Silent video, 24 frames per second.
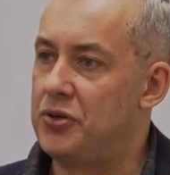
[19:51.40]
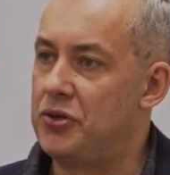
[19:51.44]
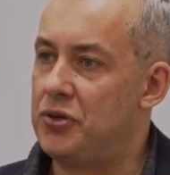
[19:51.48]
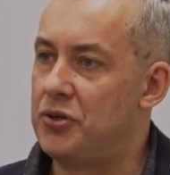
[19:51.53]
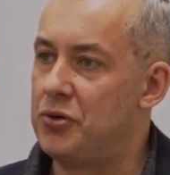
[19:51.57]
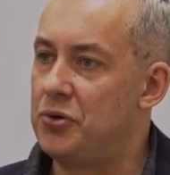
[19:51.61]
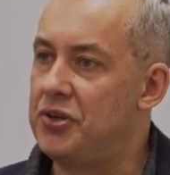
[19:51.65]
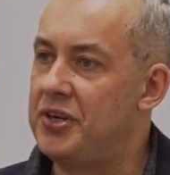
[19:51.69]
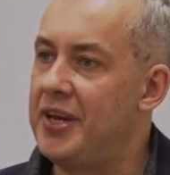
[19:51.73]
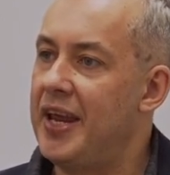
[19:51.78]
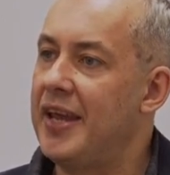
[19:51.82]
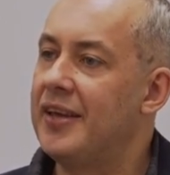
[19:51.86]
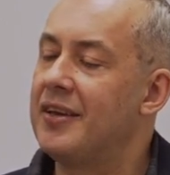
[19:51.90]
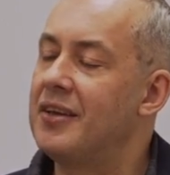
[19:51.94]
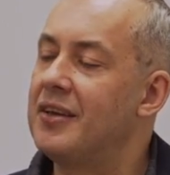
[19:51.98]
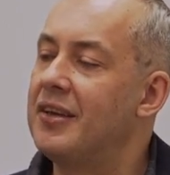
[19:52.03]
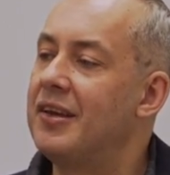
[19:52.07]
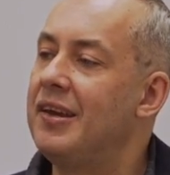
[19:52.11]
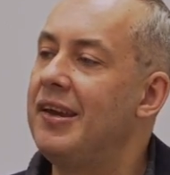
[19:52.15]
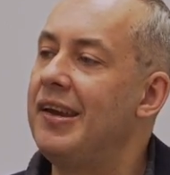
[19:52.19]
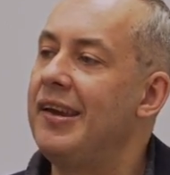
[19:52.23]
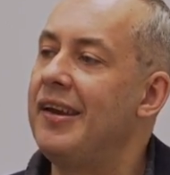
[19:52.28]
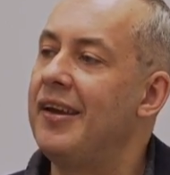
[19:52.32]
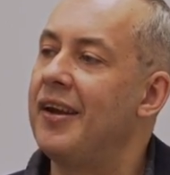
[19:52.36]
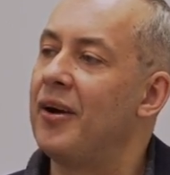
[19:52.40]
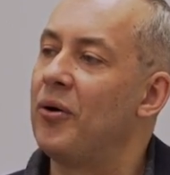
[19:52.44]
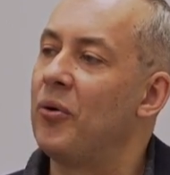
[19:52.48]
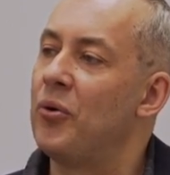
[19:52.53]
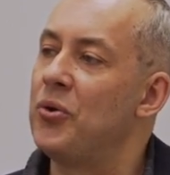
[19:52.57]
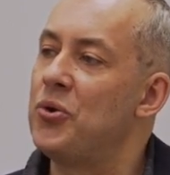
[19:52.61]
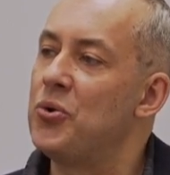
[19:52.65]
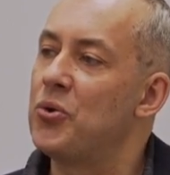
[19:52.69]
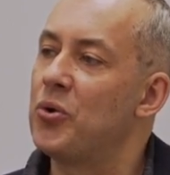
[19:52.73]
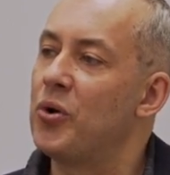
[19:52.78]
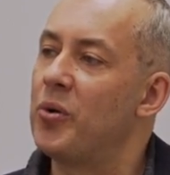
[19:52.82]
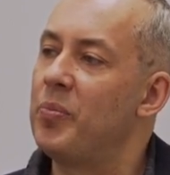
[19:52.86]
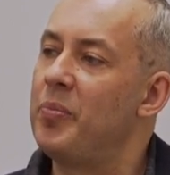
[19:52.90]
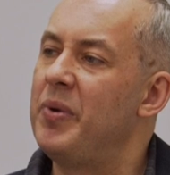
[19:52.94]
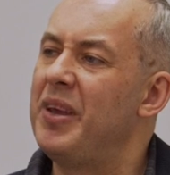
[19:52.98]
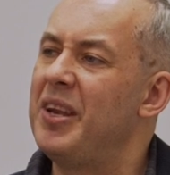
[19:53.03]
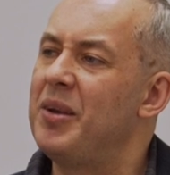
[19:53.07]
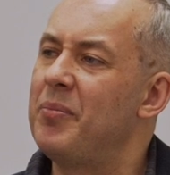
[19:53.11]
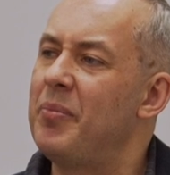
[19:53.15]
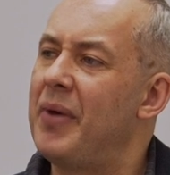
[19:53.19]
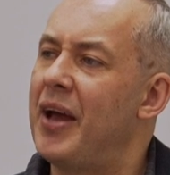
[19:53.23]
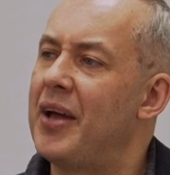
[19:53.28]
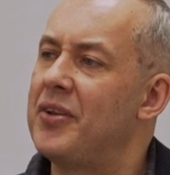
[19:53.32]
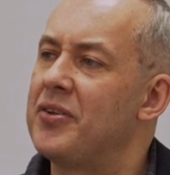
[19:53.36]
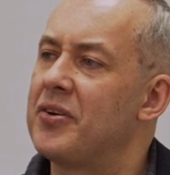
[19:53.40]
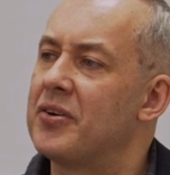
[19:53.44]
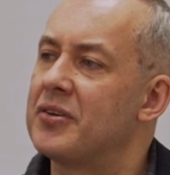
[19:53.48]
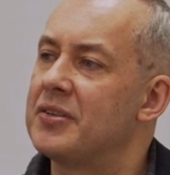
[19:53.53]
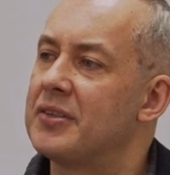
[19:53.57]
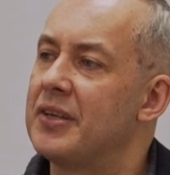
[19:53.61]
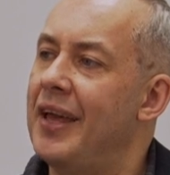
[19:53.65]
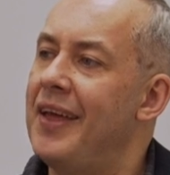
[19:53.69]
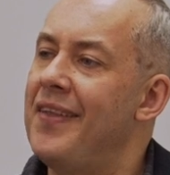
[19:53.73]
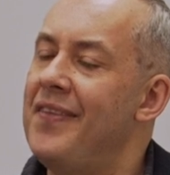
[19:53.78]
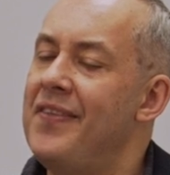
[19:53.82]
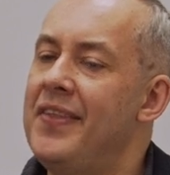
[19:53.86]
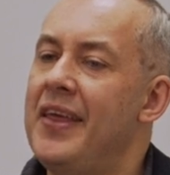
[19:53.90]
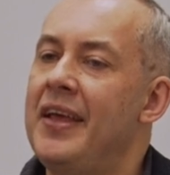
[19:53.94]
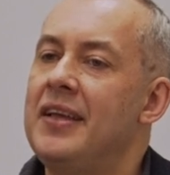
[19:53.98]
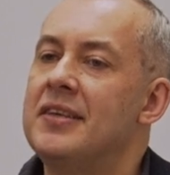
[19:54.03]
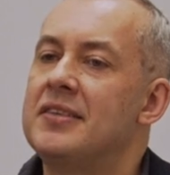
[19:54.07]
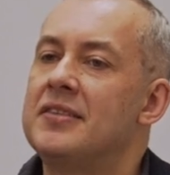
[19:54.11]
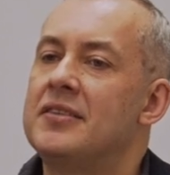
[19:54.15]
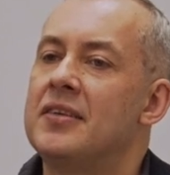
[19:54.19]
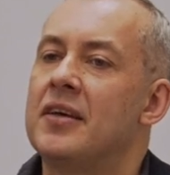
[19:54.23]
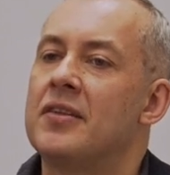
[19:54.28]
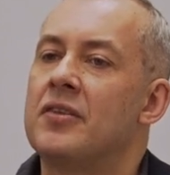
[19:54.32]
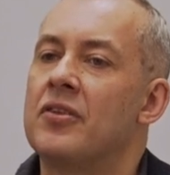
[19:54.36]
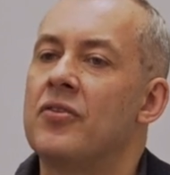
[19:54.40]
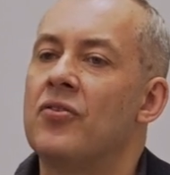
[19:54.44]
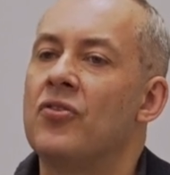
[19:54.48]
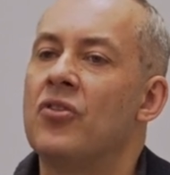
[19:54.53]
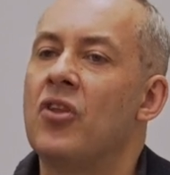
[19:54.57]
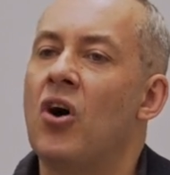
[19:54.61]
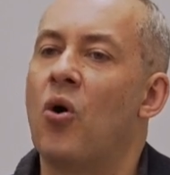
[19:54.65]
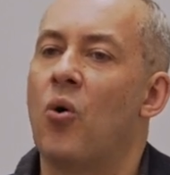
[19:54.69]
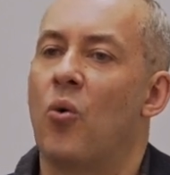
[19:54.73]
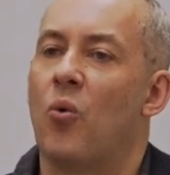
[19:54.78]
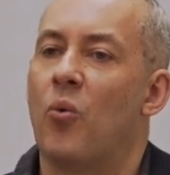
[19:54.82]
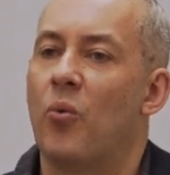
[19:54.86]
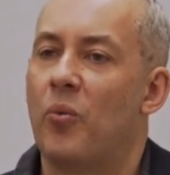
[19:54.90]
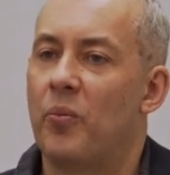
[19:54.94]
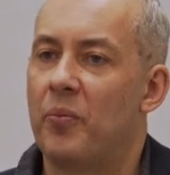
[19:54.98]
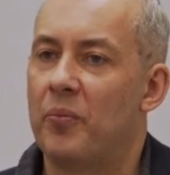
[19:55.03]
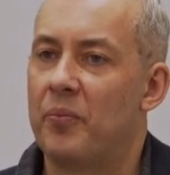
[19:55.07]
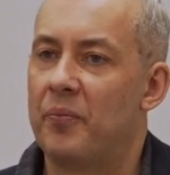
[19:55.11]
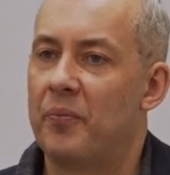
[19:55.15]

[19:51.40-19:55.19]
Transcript: to take care on European matters and they said no.